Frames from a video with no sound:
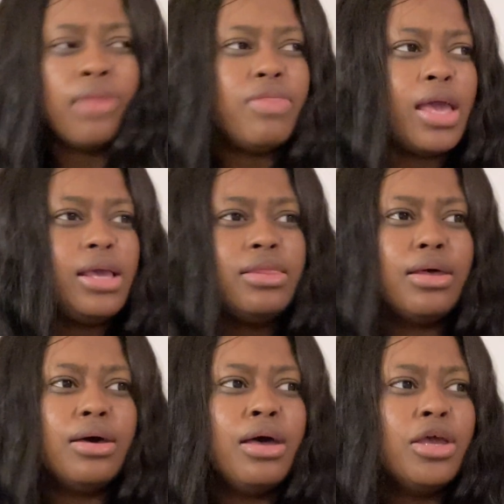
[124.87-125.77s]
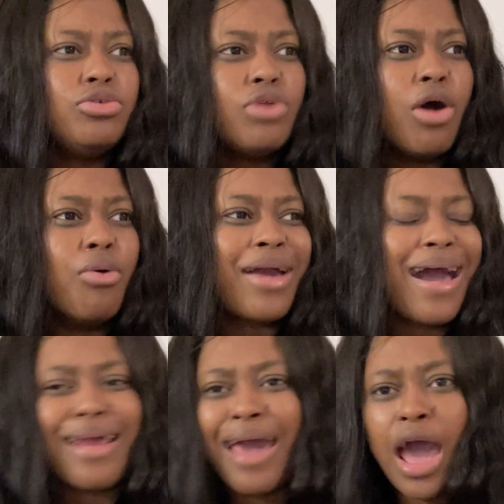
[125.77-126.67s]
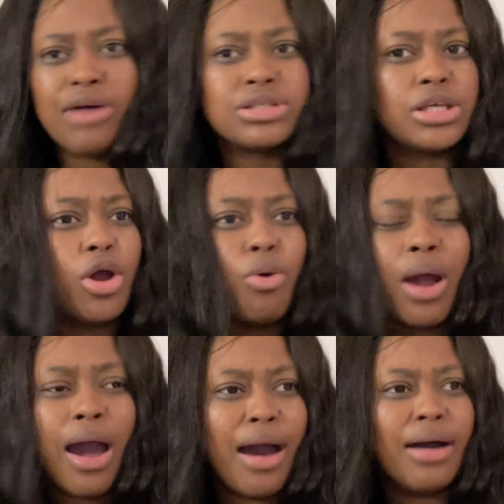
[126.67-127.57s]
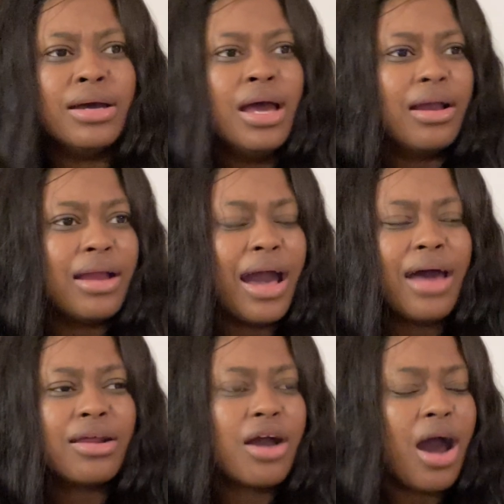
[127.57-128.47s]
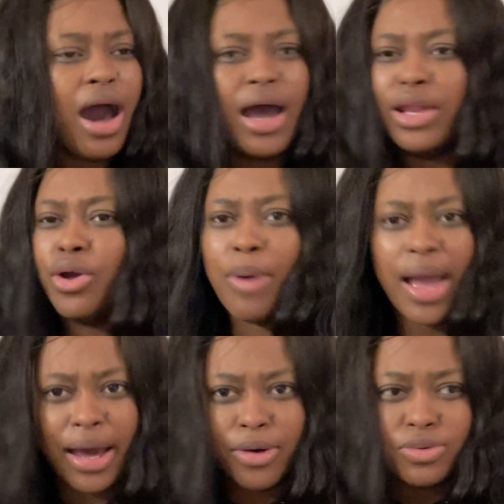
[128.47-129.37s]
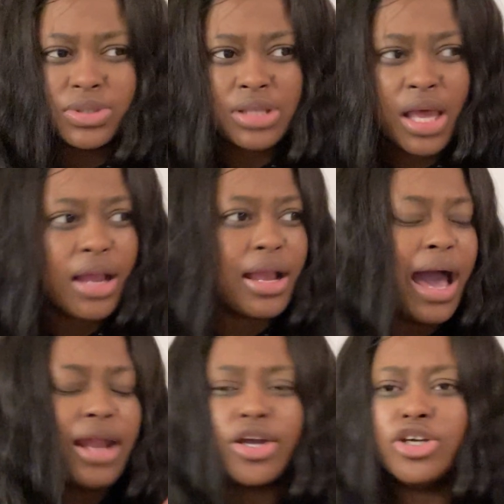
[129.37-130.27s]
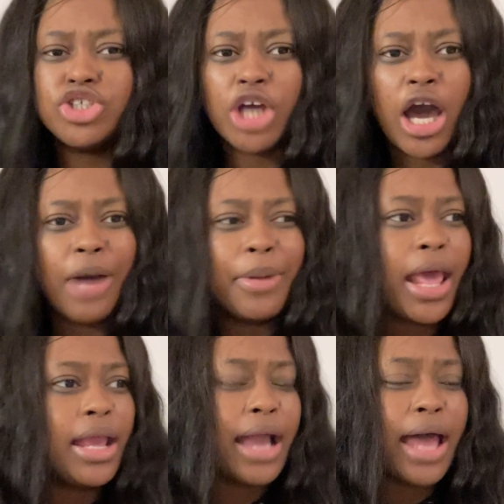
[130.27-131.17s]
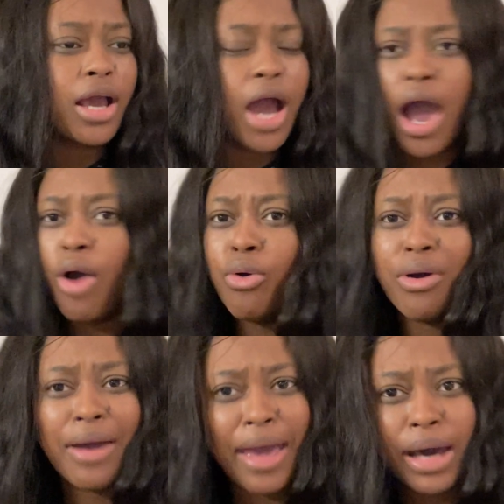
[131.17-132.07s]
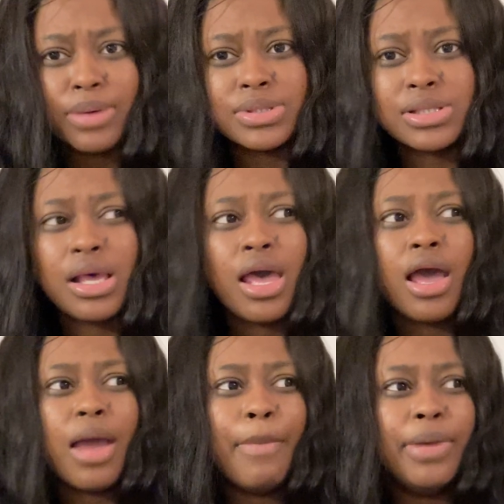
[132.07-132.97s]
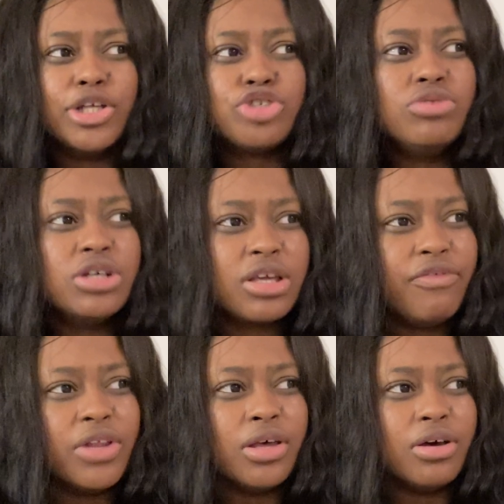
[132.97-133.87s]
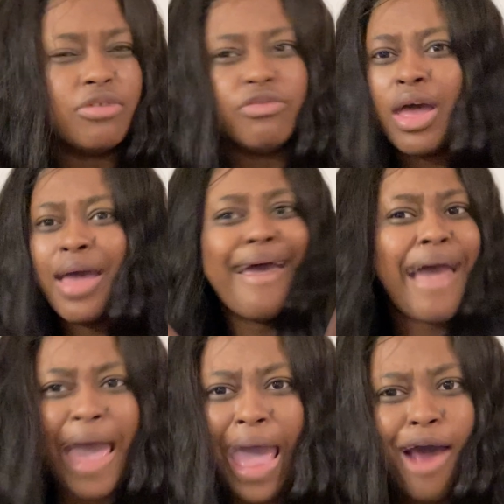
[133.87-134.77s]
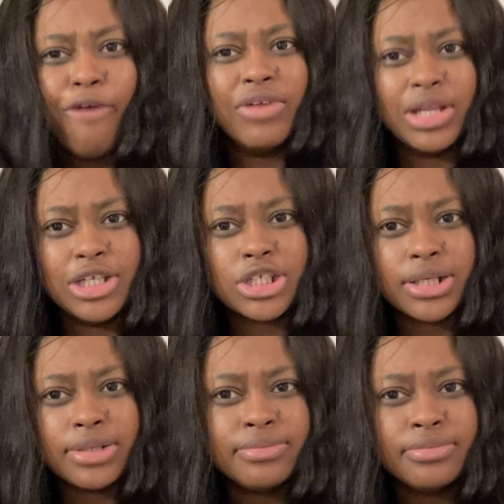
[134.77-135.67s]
They either, got a house and no car, got a car and no house, got a good job and ain't got a car or a house. But you looking for love. How, Felicia?